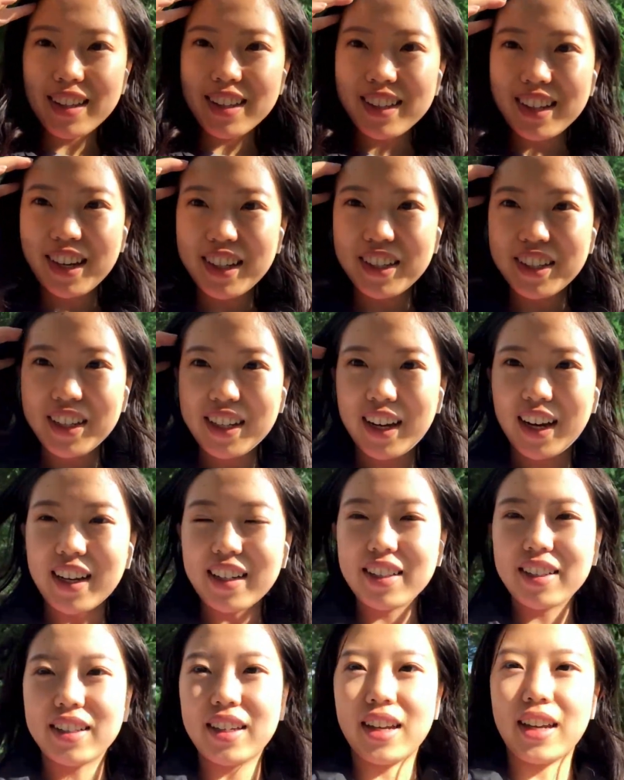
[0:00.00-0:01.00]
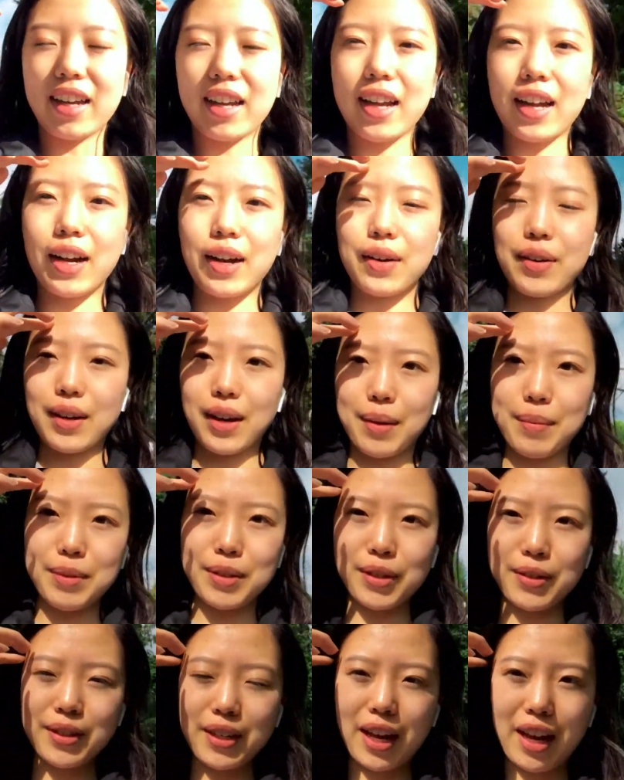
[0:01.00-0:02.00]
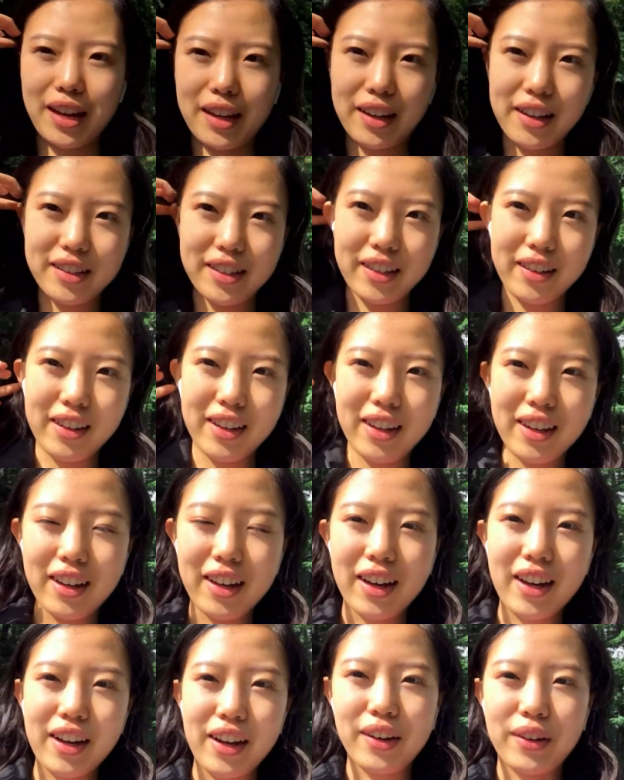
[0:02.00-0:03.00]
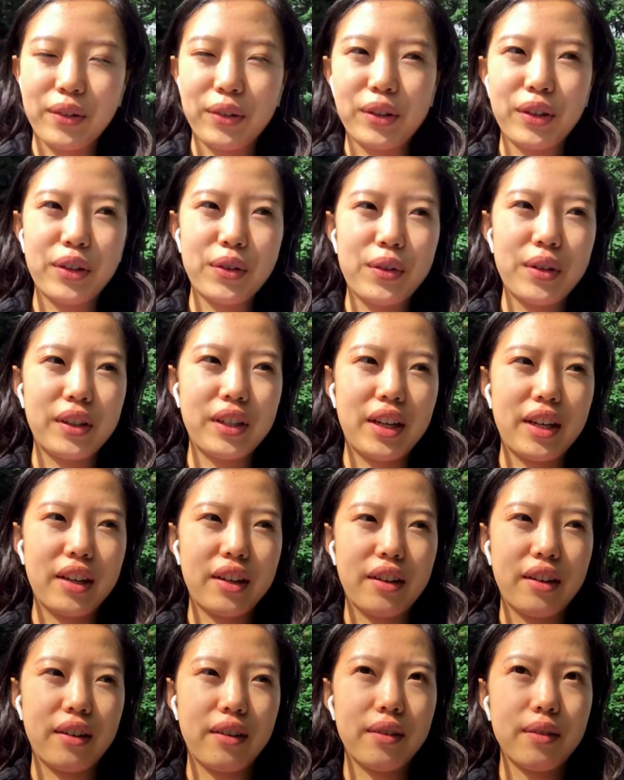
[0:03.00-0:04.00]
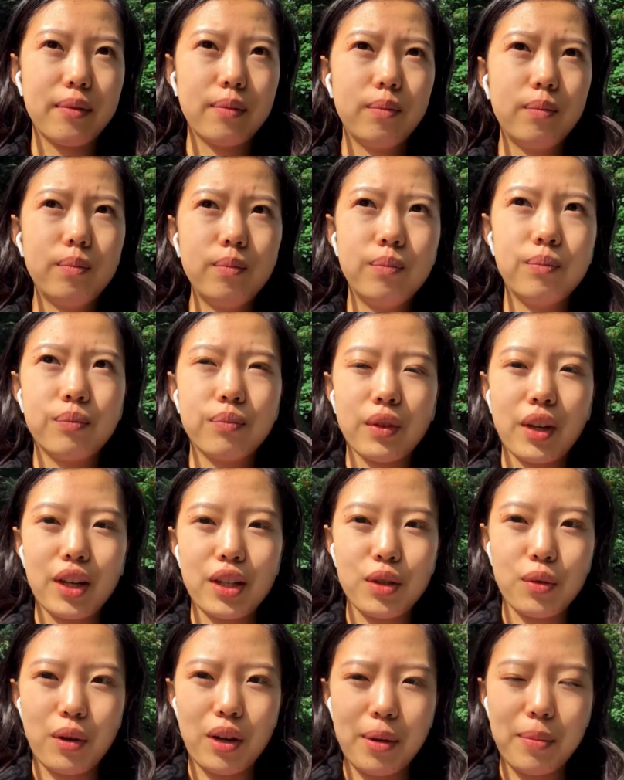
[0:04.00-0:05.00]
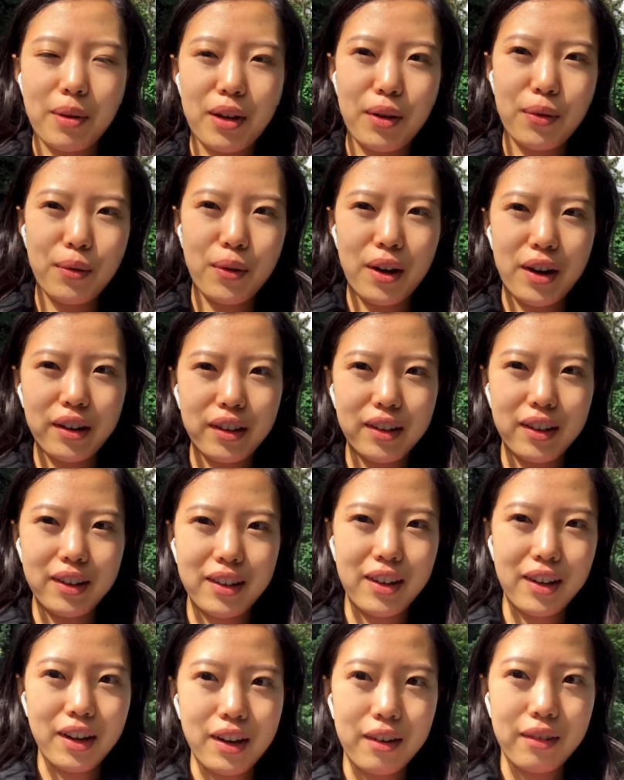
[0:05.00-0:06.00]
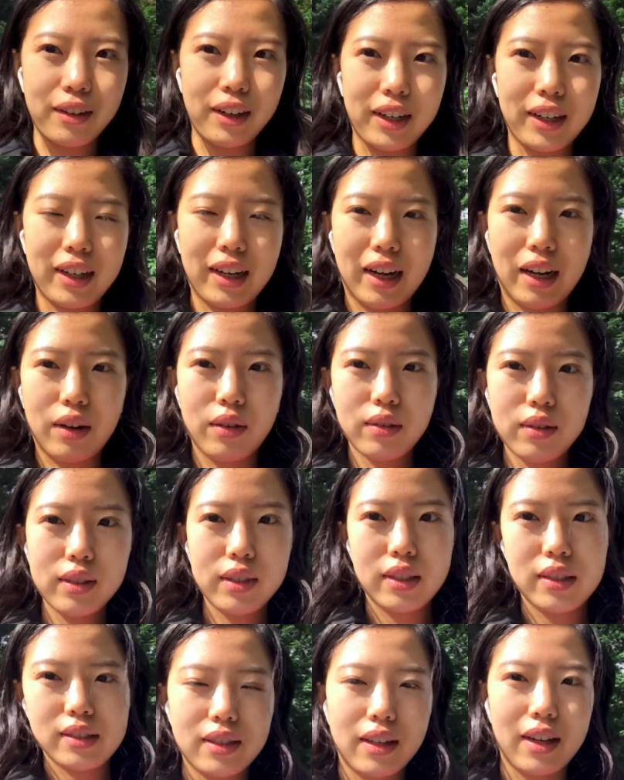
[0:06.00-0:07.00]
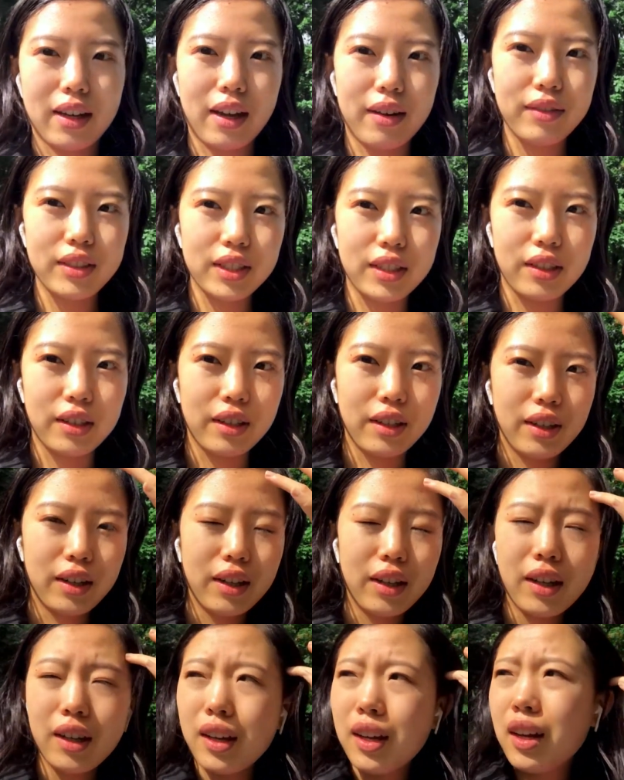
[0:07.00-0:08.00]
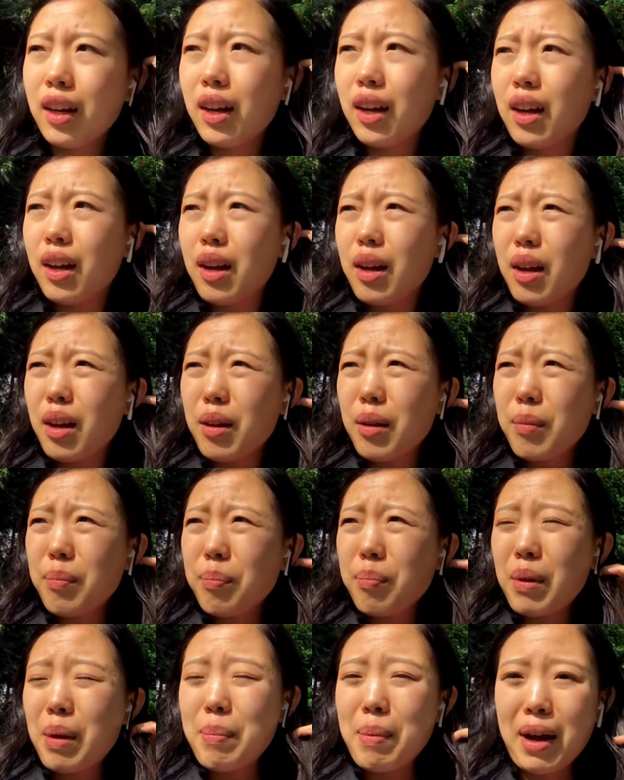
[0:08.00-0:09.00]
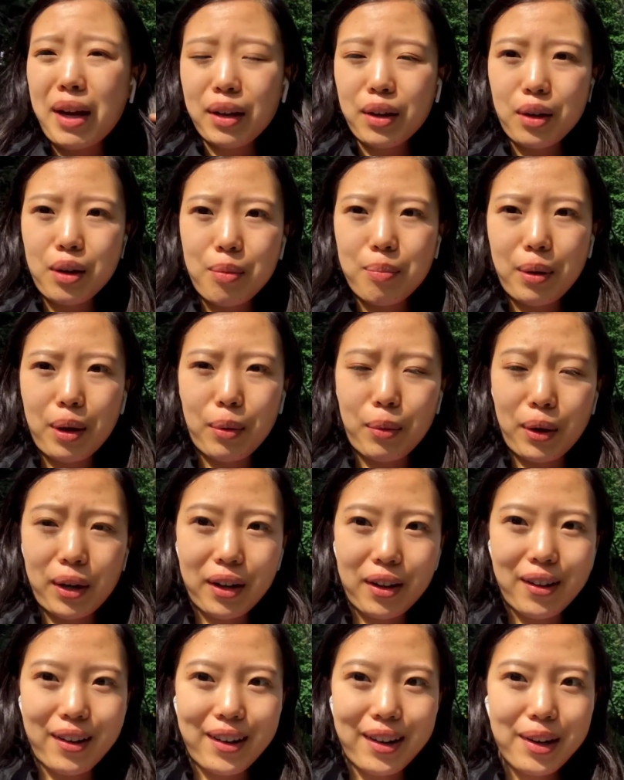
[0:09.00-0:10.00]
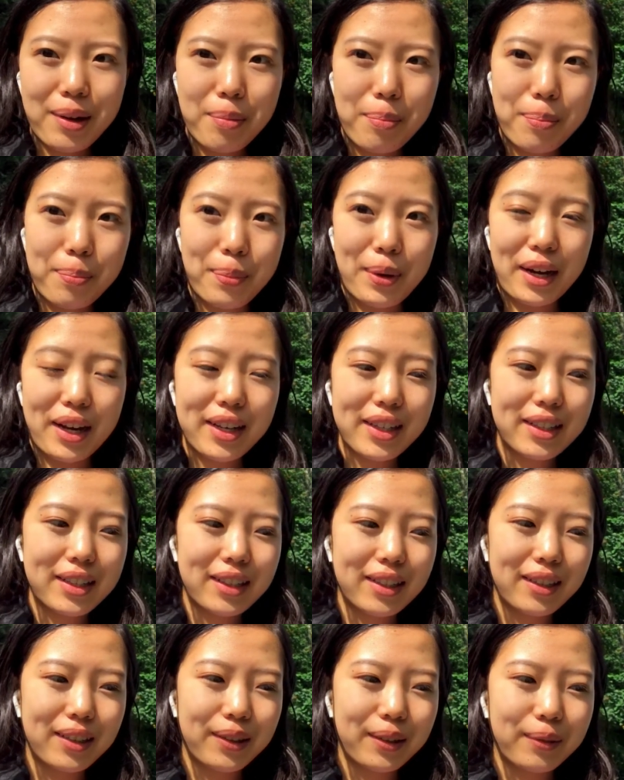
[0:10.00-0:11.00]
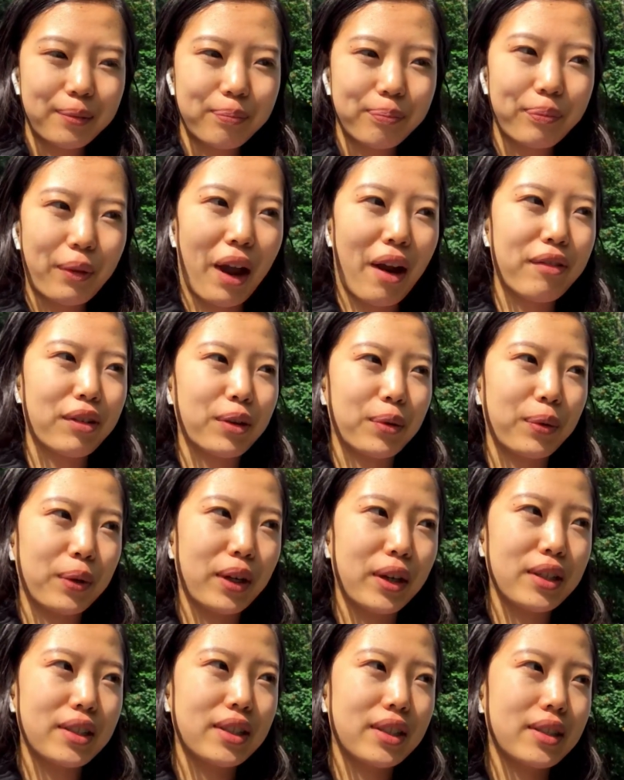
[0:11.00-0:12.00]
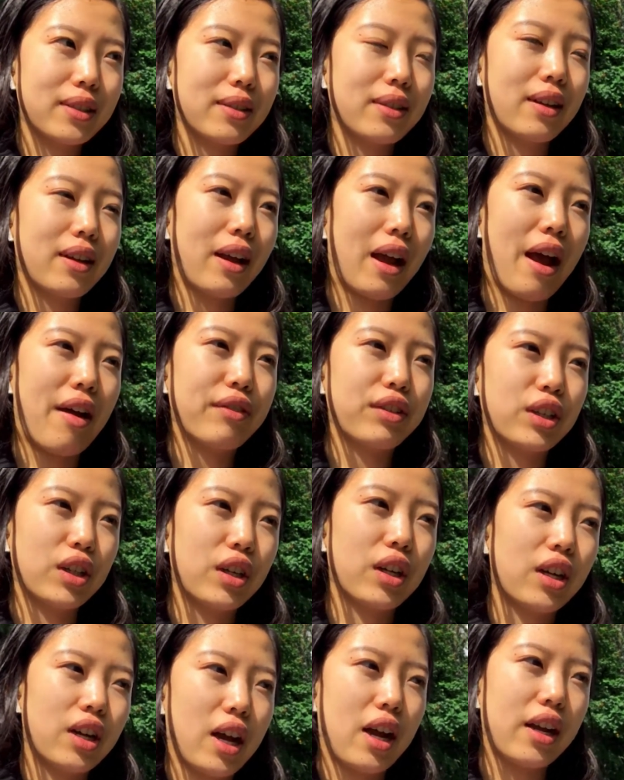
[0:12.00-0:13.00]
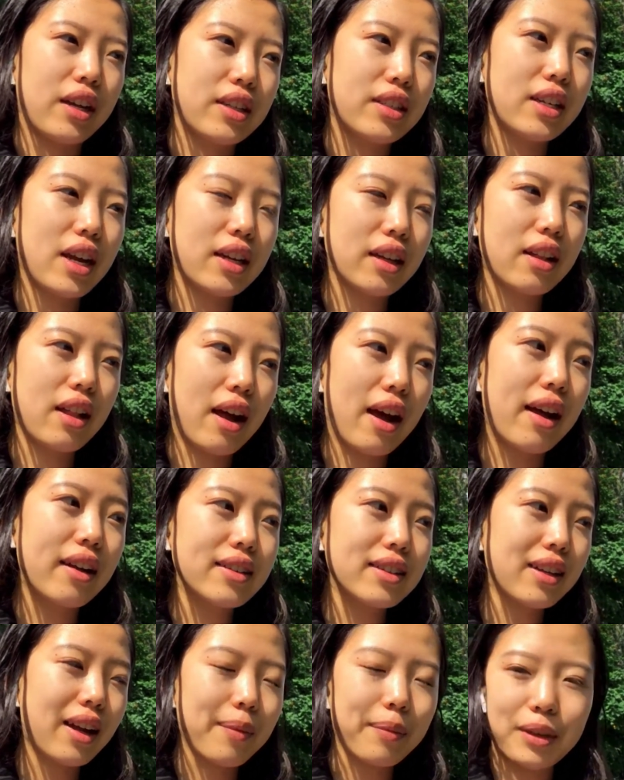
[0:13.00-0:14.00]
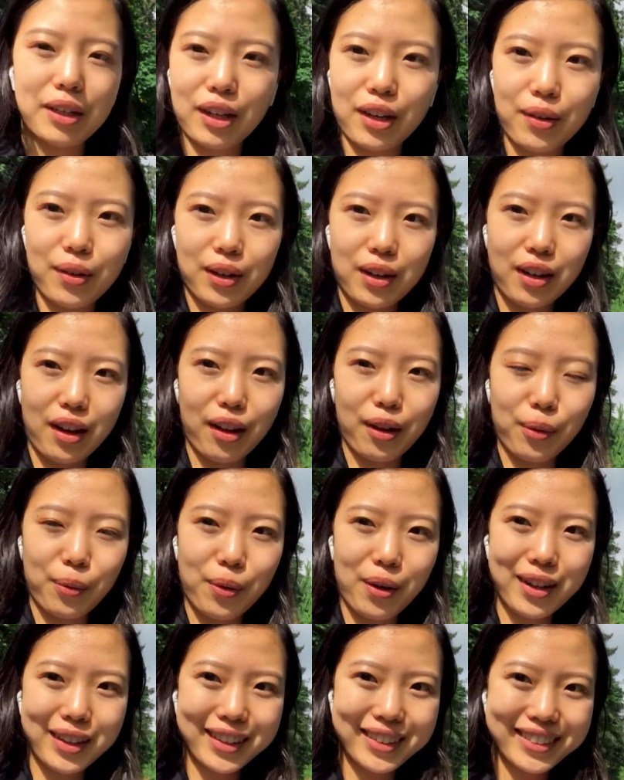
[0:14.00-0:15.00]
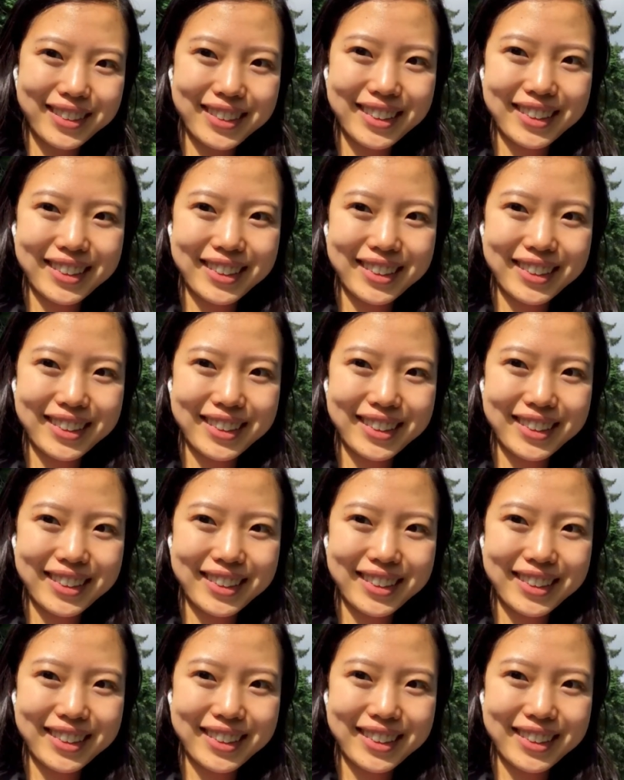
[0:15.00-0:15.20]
Such a nice day out. I'm so sad because I can only go on like a 20-minute walk right now since I have to be back home by 1 o'clock, but afterwards, after I attend class, I'm gonna go on another walk.